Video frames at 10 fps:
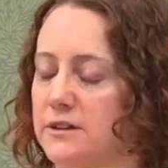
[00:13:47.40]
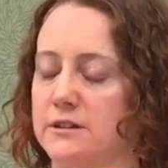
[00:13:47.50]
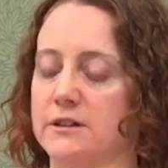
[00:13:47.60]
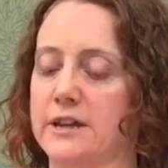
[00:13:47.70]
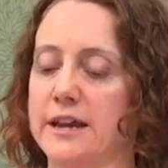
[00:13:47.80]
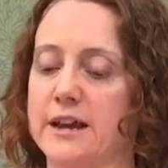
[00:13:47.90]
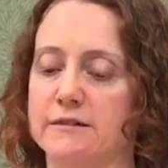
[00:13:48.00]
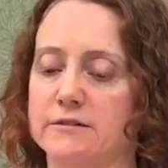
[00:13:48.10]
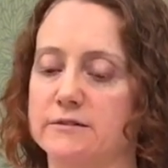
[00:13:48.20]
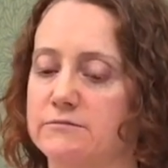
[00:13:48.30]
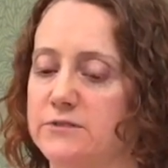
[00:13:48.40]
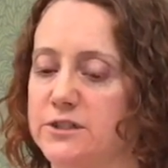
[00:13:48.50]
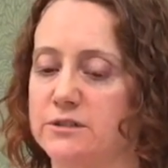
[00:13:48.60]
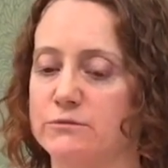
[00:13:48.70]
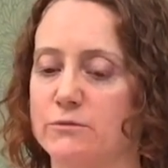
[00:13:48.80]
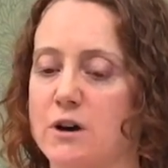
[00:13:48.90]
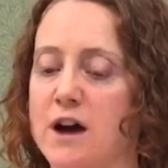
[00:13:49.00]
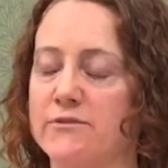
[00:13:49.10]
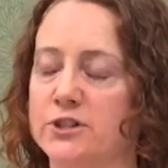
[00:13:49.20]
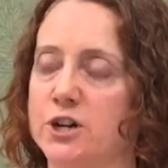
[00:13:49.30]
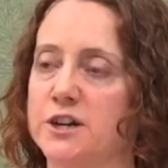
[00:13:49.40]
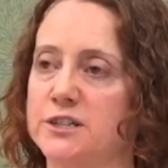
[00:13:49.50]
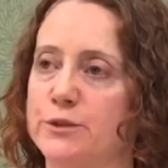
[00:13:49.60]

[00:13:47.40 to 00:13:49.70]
like just off the charts